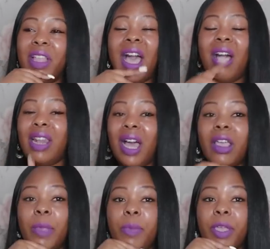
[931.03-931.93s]
I'll
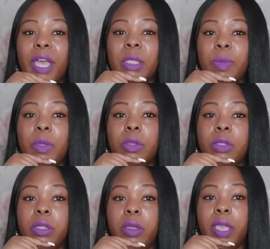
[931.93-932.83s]
keep you guys
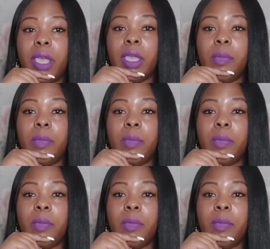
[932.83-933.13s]
posted, okay?